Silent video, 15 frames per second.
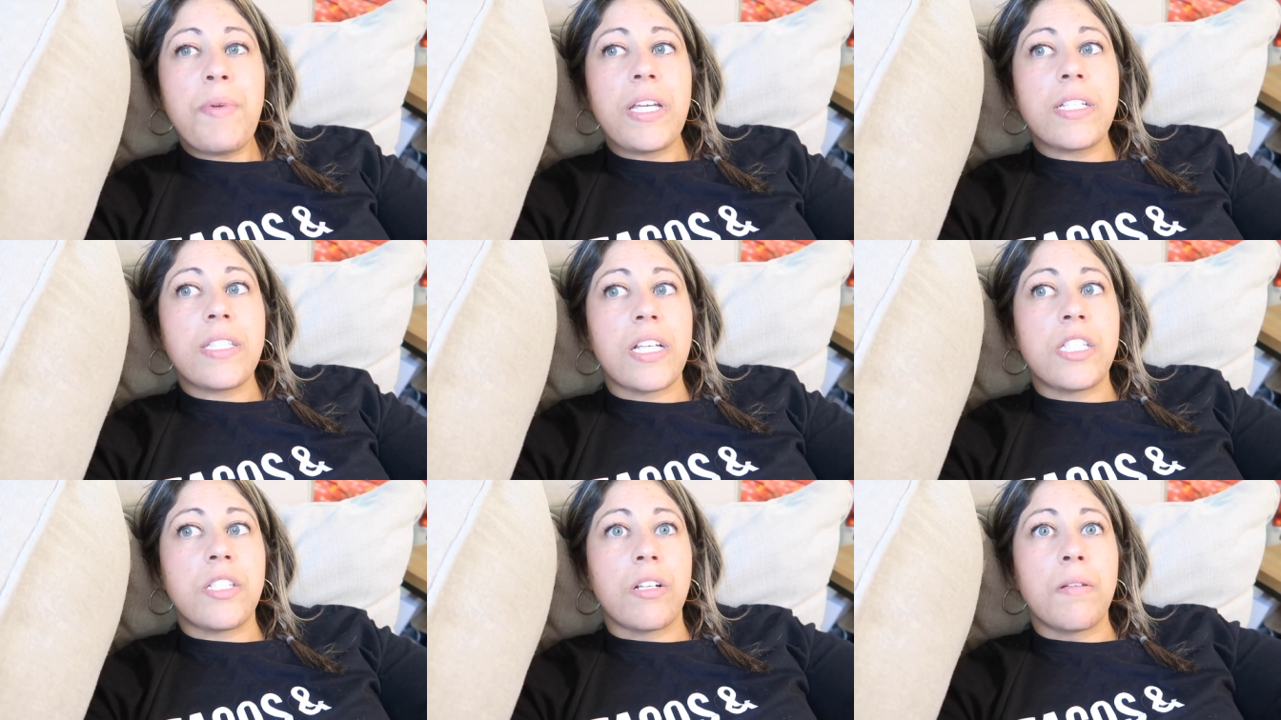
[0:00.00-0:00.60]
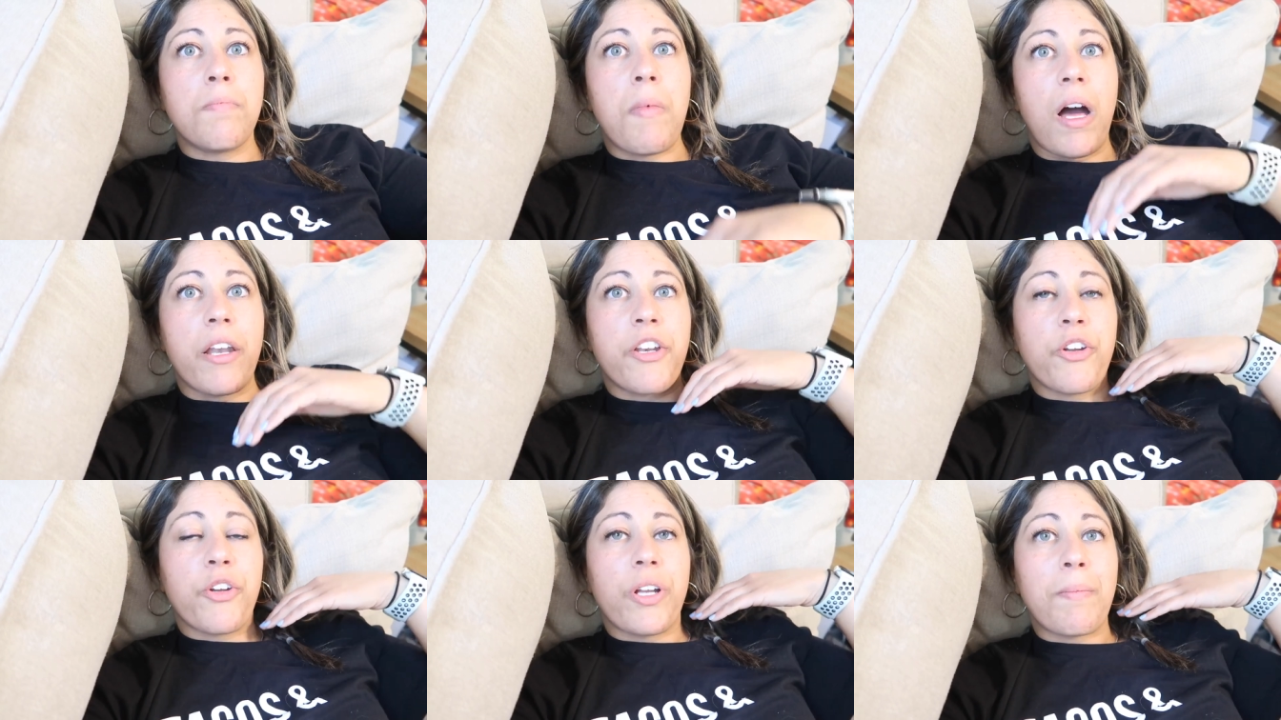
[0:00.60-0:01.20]
because I started
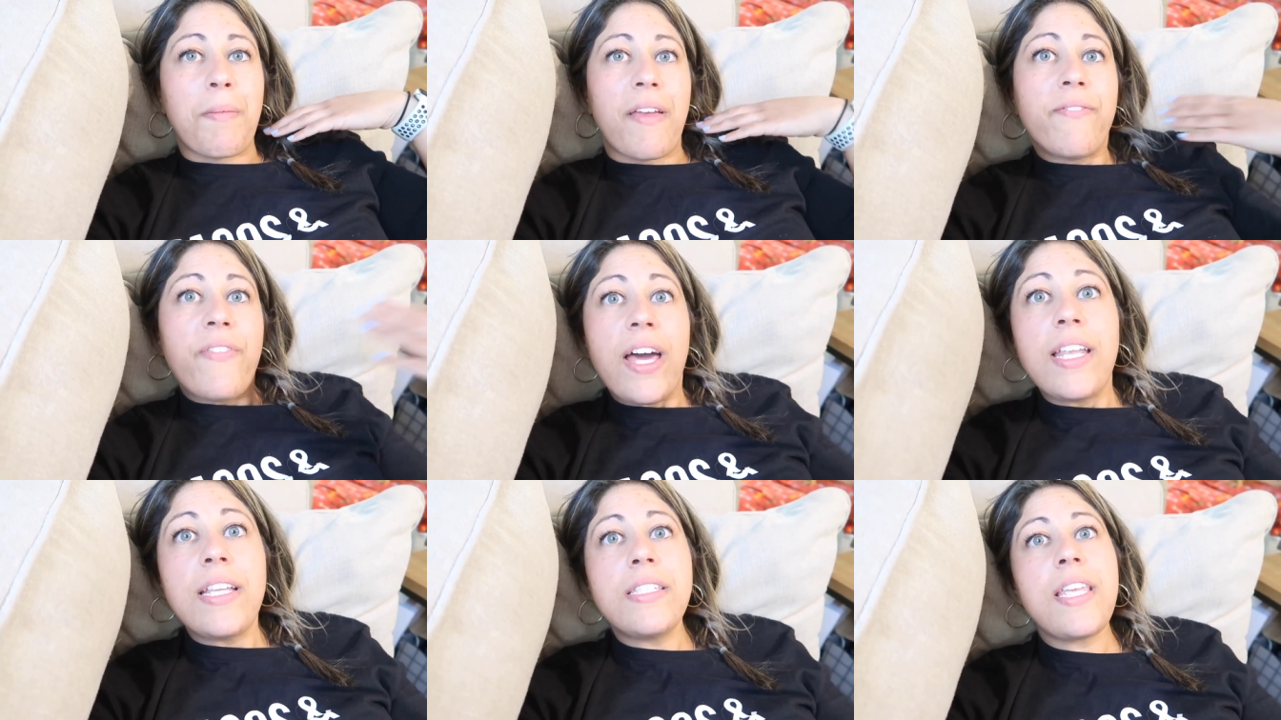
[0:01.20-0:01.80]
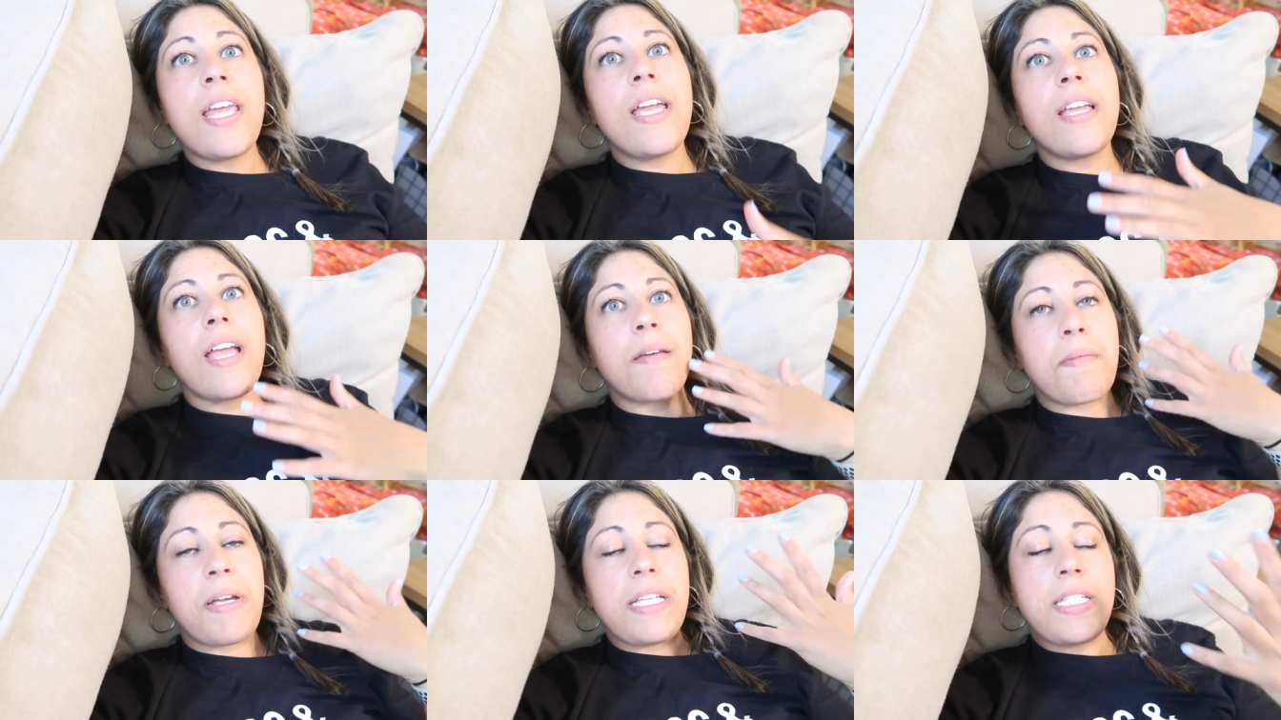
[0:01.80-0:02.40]
monitoring my fat intake
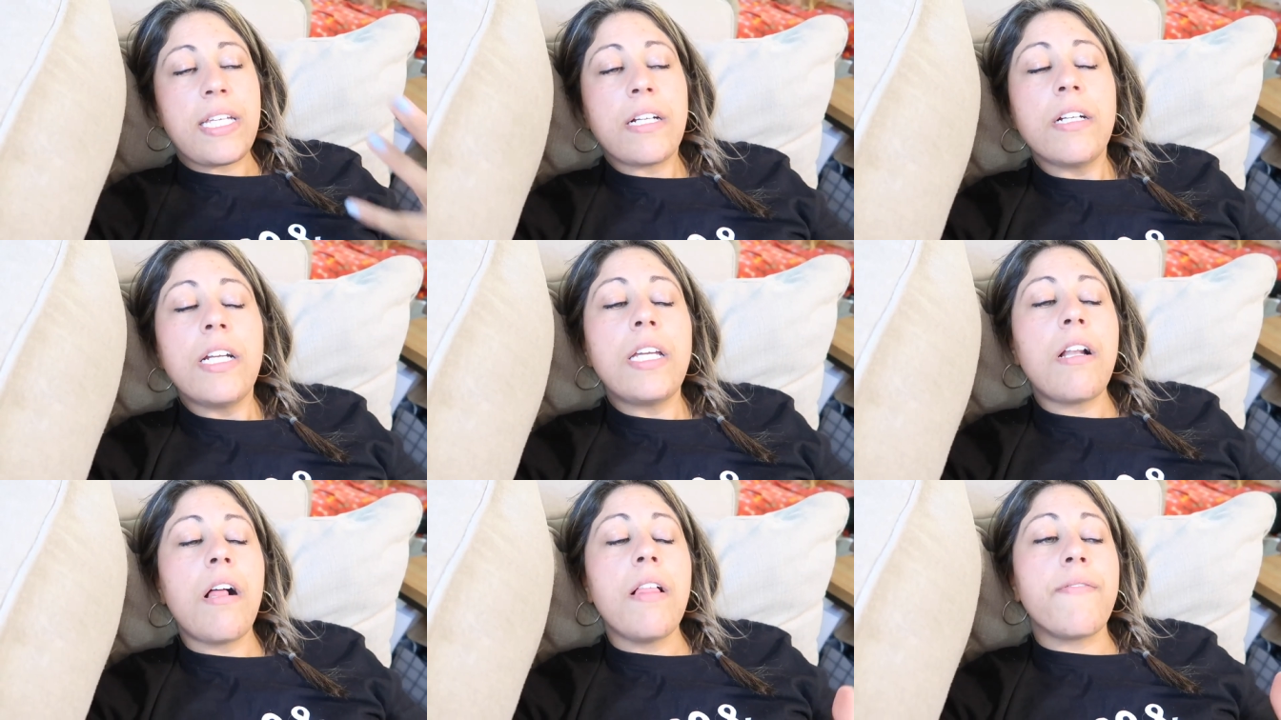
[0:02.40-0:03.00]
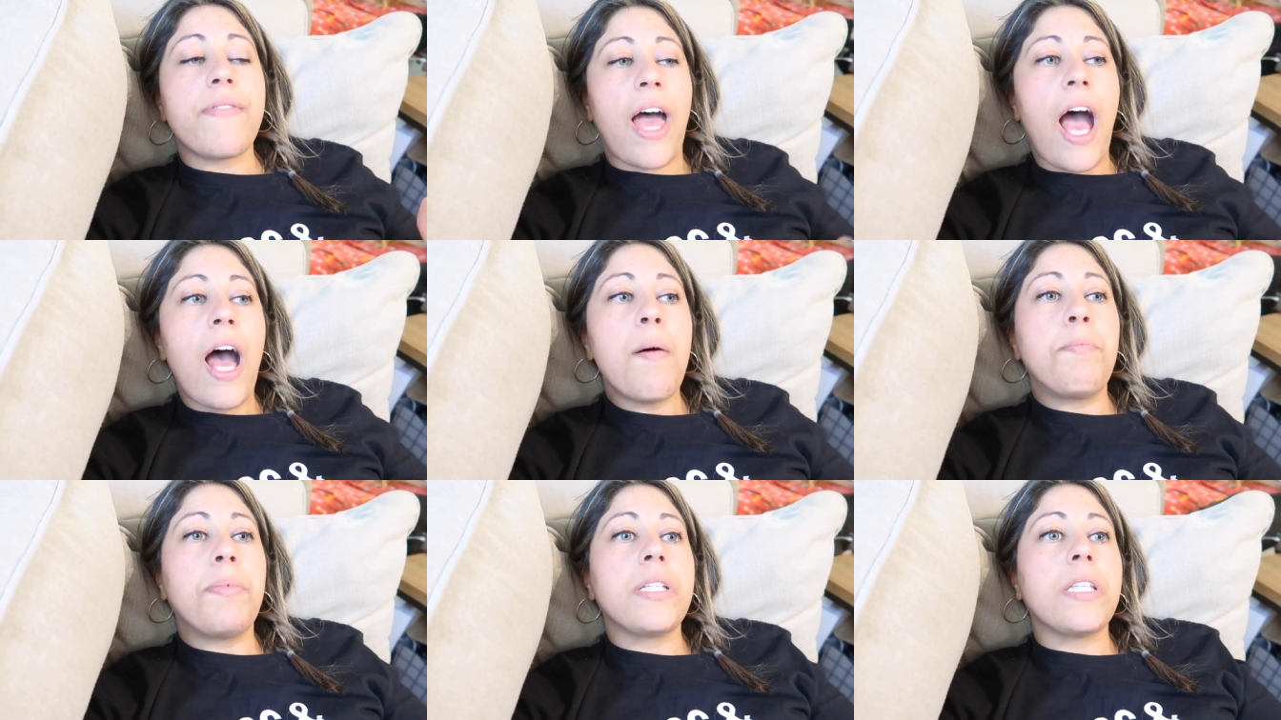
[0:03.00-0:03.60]
and my dairy and all of
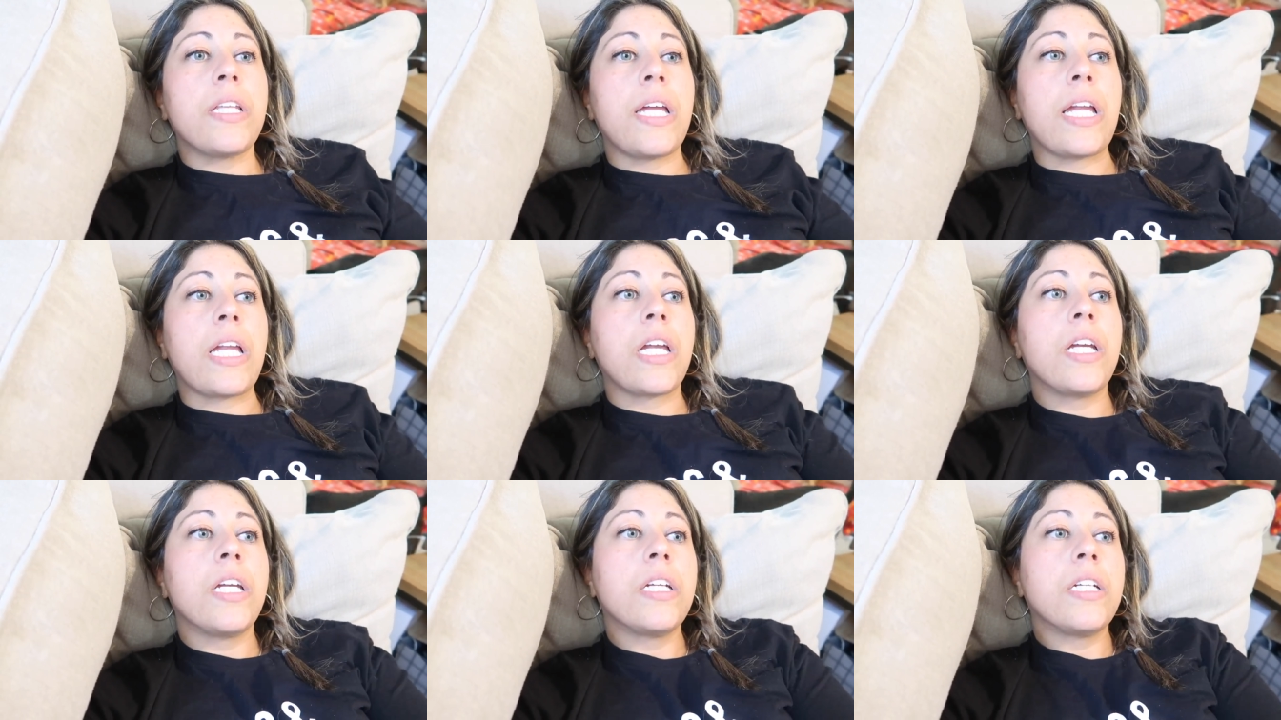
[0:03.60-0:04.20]
that, but like